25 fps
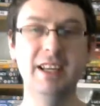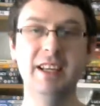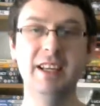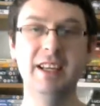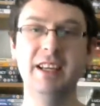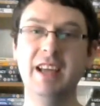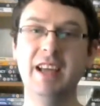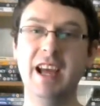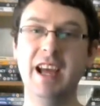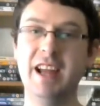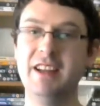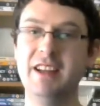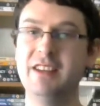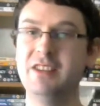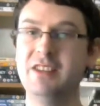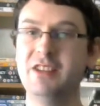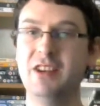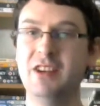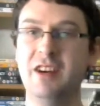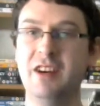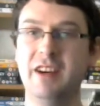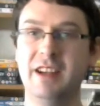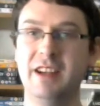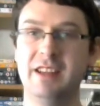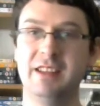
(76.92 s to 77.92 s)

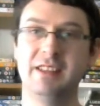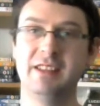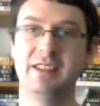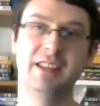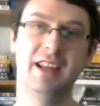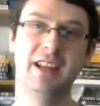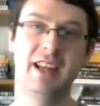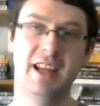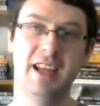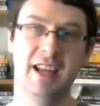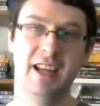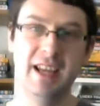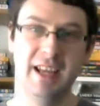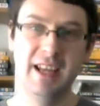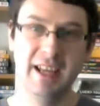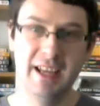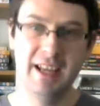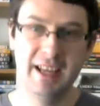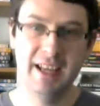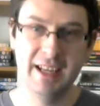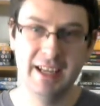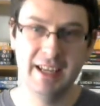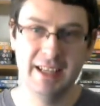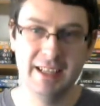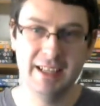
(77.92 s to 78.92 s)
Energize,
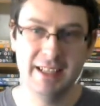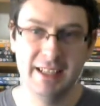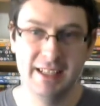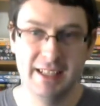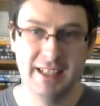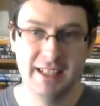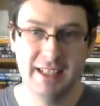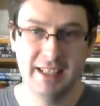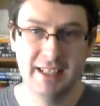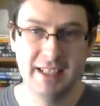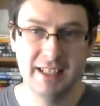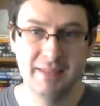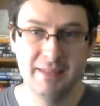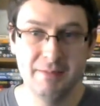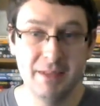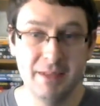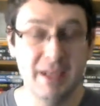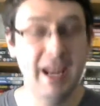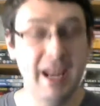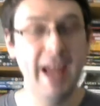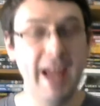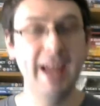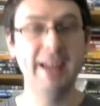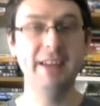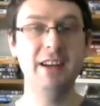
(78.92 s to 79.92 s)

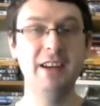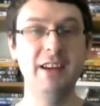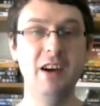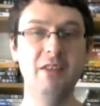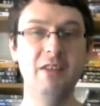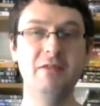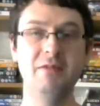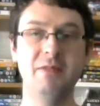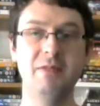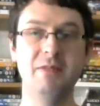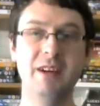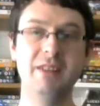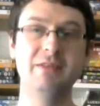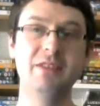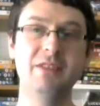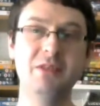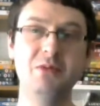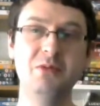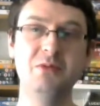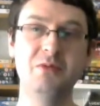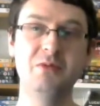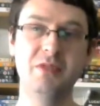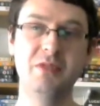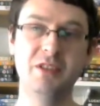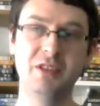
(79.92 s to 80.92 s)
Kate Caldwell,
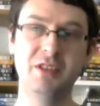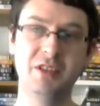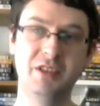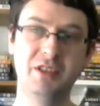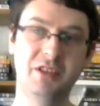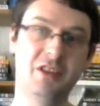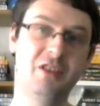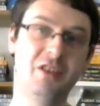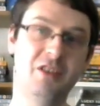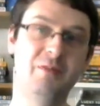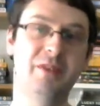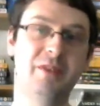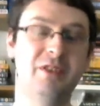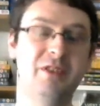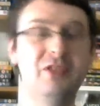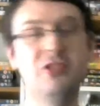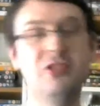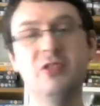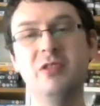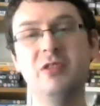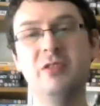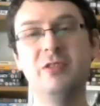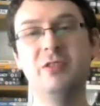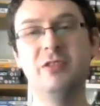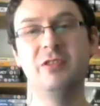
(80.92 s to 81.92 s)
to stop
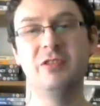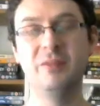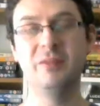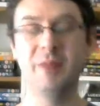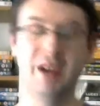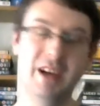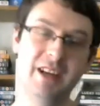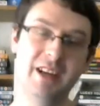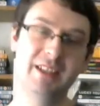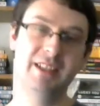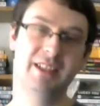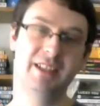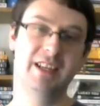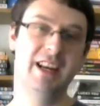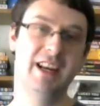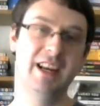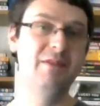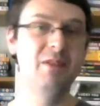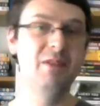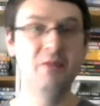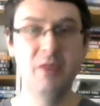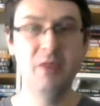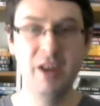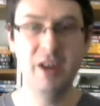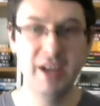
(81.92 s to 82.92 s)
George from hurting
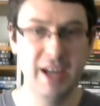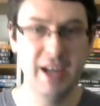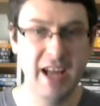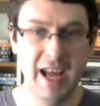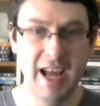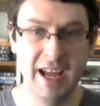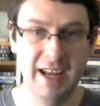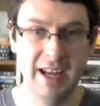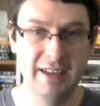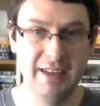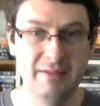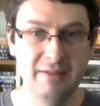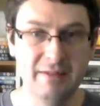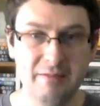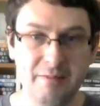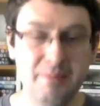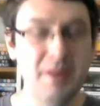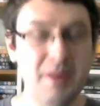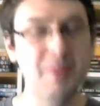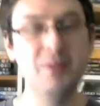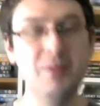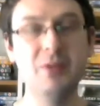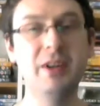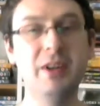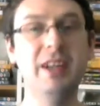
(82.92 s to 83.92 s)
everyone and
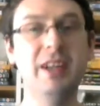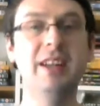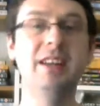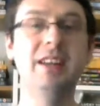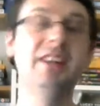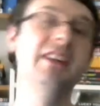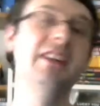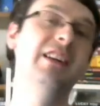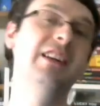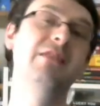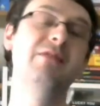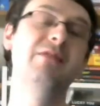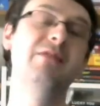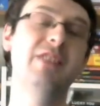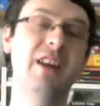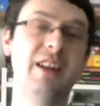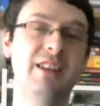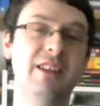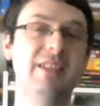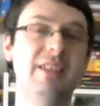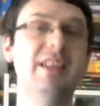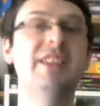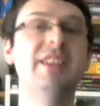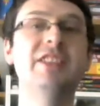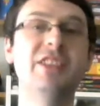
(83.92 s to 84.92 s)
people getting killed
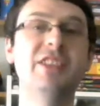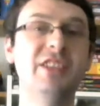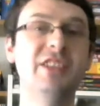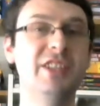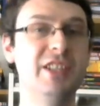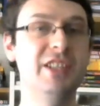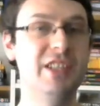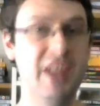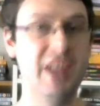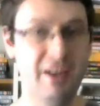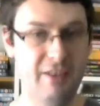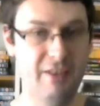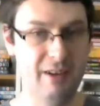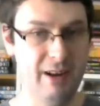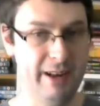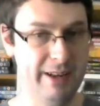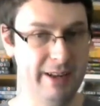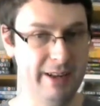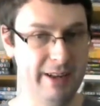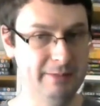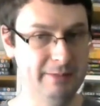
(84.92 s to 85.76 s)
unnecessarily.